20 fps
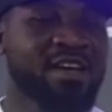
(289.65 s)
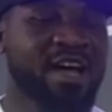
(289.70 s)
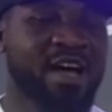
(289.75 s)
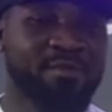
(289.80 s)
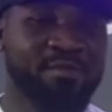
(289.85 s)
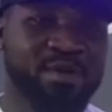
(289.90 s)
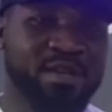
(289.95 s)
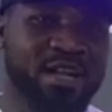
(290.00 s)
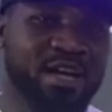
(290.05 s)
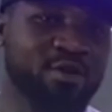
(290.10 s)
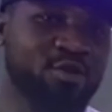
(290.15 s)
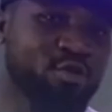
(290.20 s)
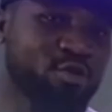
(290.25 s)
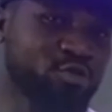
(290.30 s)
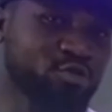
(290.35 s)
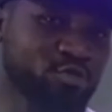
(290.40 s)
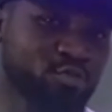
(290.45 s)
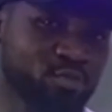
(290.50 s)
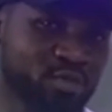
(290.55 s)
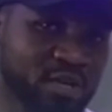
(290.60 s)
I don't
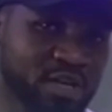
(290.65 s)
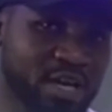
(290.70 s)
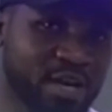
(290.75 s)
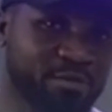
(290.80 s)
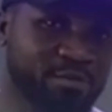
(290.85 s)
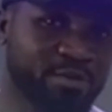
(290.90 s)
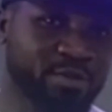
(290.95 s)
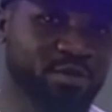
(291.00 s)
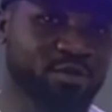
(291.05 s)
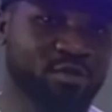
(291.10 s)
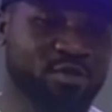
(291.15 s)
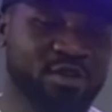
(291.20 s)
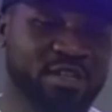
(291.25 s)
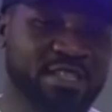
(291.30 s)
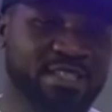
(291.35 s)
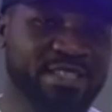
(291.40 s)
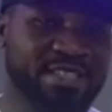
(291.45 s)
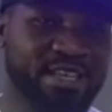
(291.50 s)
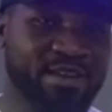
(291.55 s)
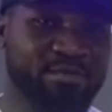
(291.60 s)
want to bother you with all
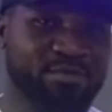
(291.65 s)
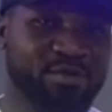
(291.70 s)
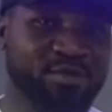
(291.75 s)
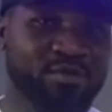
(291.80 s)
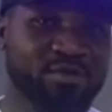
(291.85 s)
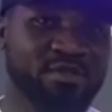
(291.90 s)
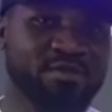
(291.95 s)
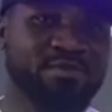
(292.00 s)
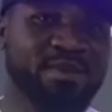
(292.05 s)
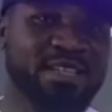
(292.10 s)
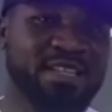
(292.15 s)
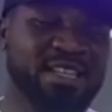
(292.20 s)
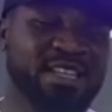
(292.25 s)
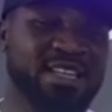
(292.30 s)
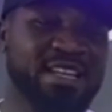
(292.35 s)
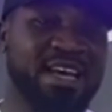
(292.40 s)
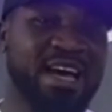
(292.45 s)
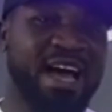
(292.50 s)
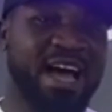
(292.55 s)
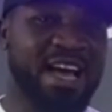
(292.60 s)
these chemistry, but then
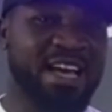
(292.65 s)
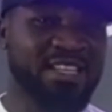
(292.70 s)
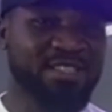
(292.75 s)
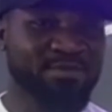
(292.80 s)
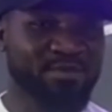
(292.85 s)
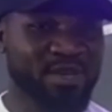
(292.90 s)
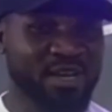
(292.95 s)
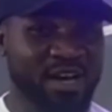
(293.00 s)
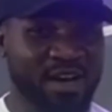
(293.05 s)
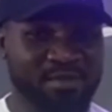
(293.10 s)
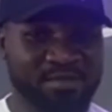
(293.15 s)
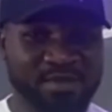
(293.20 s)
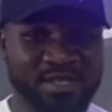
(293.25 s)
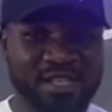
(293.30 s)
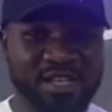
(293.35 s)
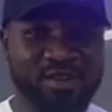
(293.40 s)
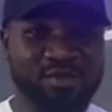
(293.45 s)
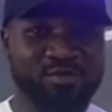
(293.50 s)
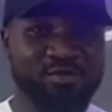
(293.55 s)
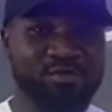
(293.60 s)
the eyes become
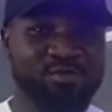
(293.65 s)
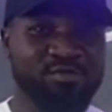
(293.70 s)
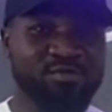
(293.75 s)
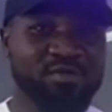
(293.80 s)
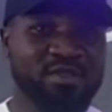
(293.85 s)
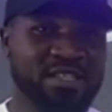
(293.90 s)
yellow,